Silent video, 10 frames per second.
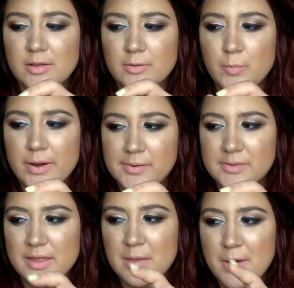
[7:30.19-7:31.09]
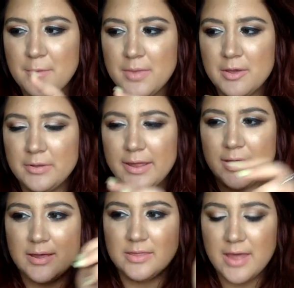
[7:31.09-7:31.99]
The weird thing about me, like
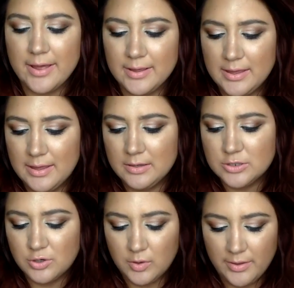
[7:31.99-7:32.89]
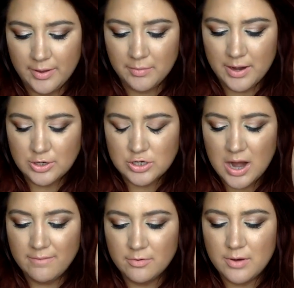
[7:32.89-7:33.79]
in that heat or like when I
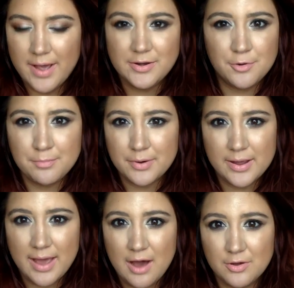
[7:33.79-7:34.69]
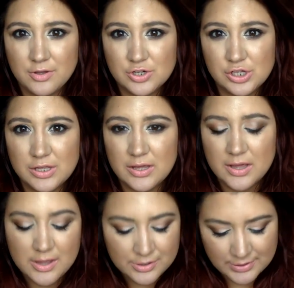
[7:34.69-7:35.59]
travel, I don't break out usually.
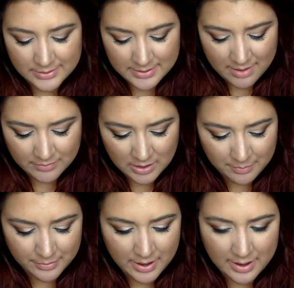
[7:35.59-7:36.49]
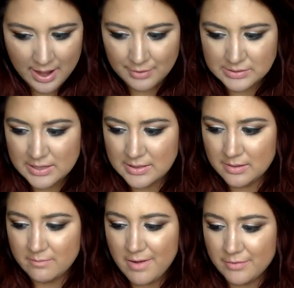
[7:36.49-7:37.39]
So I didn't have any breakouts, and then
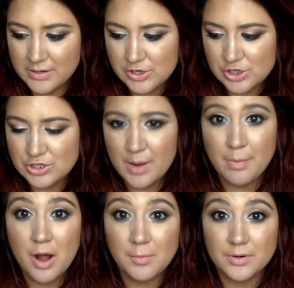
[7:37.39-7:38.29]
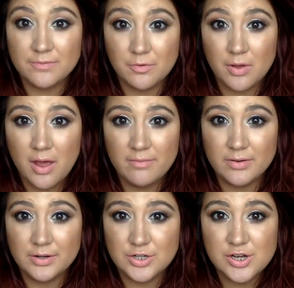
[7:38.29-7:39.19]
the foundations I brought were full
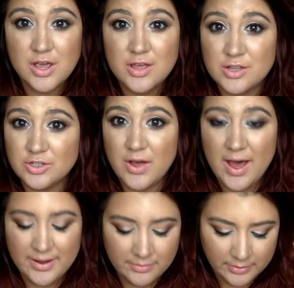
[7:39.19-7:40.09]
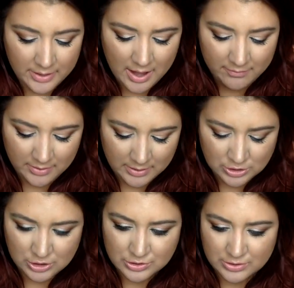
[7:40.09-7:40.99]
coverage. So I didn't really have any
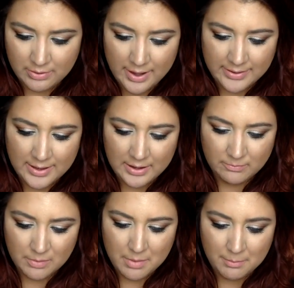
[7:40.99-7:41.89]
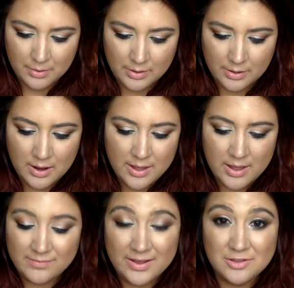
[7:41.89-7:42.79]
issues. So I can't remember
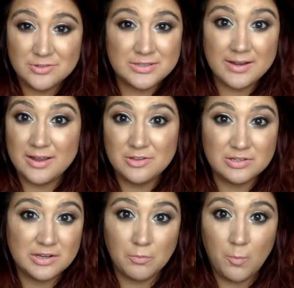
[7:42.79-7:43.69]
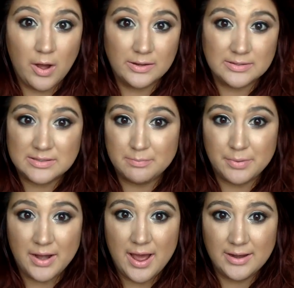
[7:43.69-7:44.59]
if I used it once,
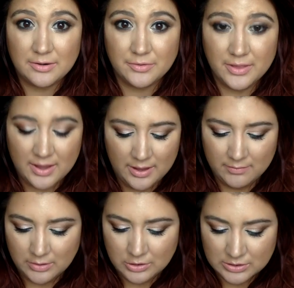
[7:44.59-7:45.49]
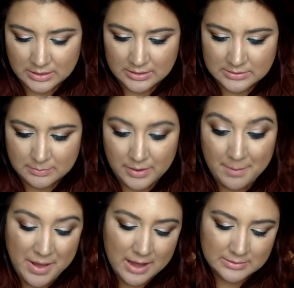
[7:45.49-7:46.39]
but I don't think I even used this. But I
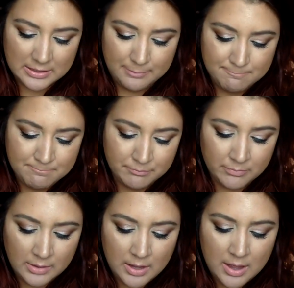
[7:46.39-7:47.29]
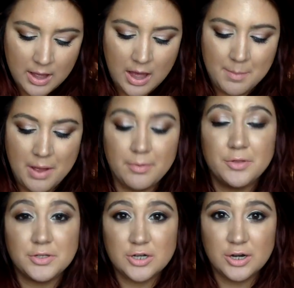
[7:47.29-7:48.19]
packed it. I brought
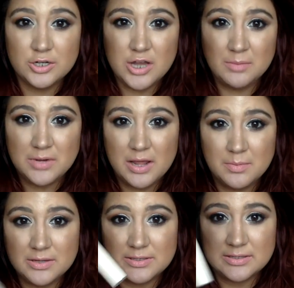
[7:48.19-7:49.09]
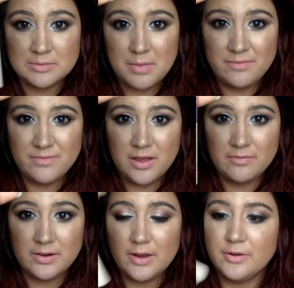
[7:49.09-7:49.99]
the Tarte Shape Tape because this is my
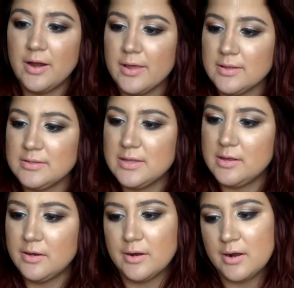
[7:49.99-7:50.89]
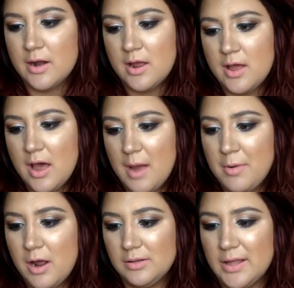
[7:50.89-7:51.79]
favorite under eye concealer. I
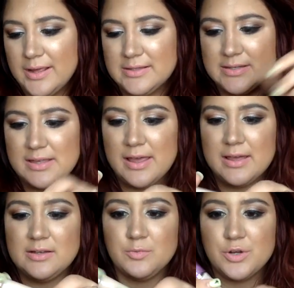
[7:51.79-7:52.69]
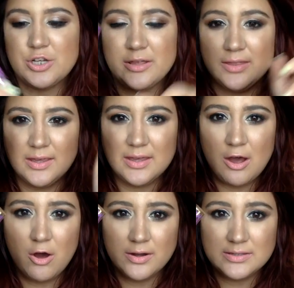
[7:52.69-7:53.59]
brought Light Sand, which I think
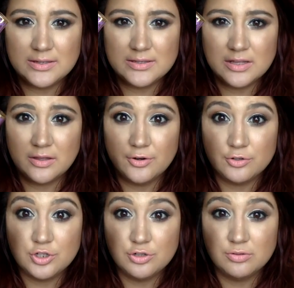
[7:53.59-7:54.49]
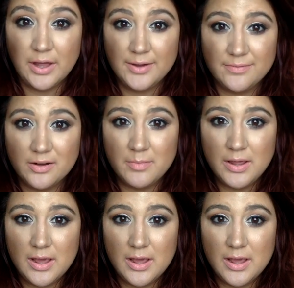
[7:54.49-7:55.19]
honestly is a little too light for me.